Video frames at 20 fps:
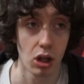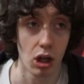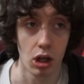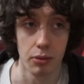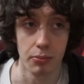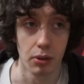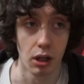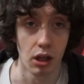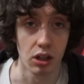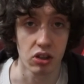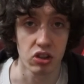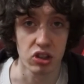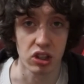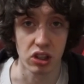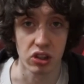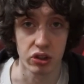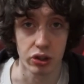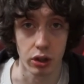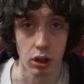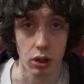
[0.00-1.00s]

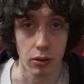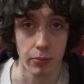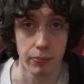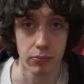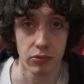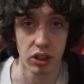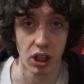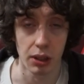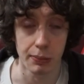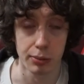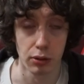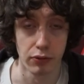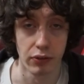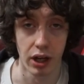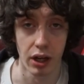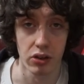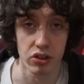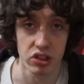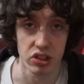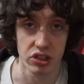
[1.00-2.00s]
unboxings or deck
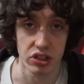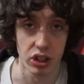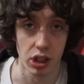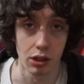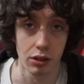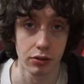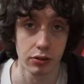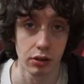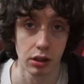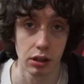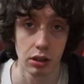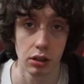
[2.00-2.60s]
profiles and stuff.